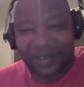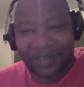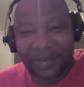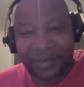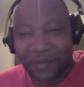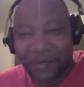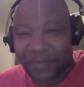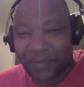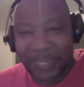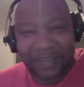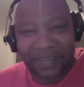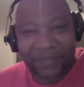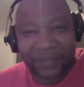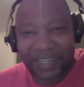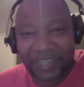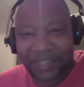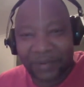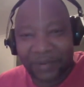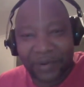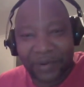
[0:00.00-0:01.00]

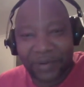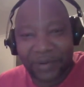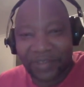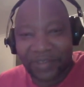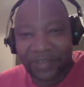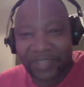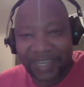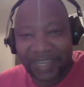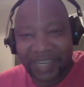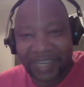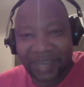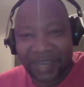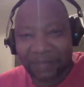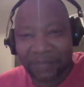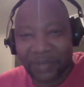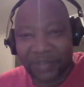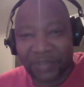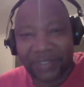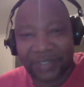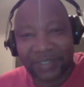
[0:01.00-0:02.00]
believing the whole thing
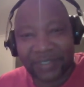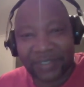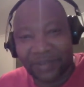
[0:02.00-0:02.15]
about,